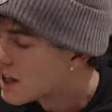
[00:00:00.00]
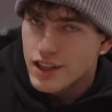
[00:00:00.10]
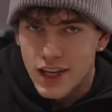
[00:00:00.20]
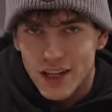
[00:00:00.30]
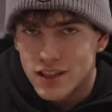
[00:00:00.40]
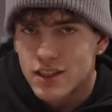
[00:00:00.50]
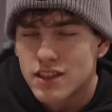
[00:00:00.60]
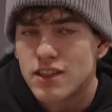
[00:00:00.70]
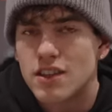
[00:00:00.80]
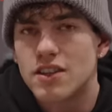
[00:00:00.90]
Again,
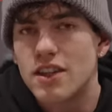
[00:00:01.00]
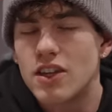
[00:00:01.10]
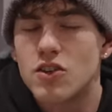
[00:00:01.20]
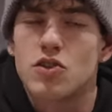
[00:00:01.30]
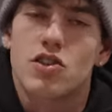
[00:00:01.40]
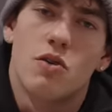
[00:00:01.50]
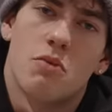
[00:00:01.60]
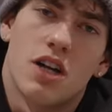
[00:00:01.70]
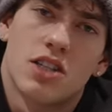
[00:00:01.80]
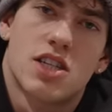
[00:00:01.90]
thank you so
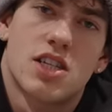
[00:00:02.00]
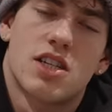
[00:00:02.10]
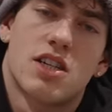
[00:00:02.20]
much.